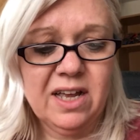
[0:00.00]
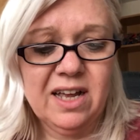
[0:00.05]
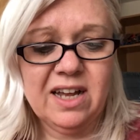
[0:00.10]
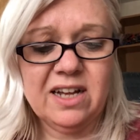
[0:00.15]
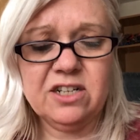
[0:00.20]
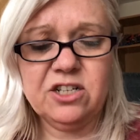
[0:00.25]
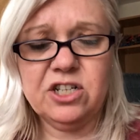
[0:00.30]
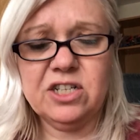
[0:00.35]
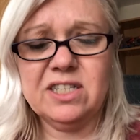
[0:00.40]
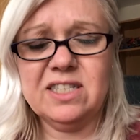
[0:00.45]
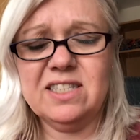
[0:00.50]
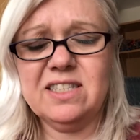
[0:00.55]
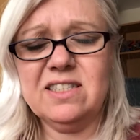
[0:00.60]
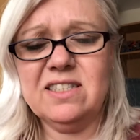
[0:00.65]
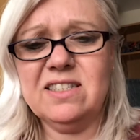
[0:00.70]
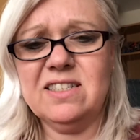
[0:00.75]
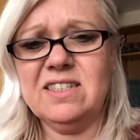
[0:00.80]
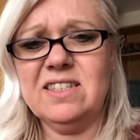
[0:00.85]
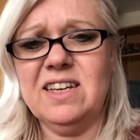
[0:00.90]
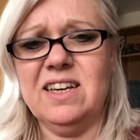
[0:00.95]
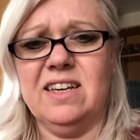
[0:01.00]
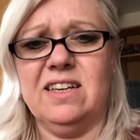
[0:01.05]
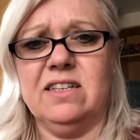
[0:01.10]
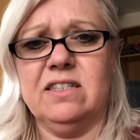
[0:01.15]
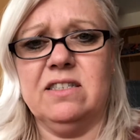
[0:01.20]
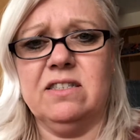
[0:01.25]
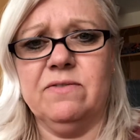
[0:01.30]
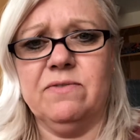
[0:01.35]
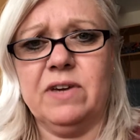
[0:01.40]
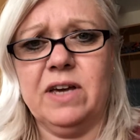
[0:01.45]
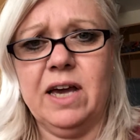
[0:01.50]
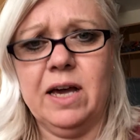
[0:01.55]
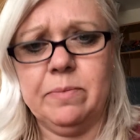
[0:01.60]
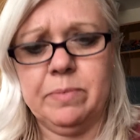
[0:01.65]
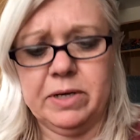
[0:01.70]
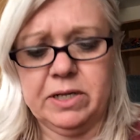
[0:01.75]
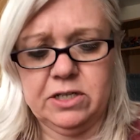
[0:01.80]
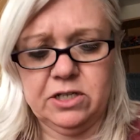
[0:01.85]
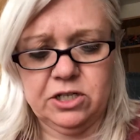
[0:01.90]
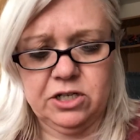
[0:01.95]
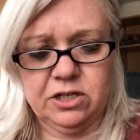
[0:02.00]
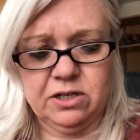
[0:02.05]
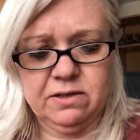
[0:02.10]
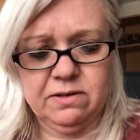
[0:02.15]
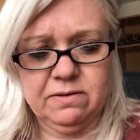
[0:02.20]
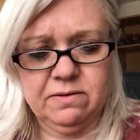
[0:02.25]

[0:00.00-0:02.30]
and she stinks of cabbage."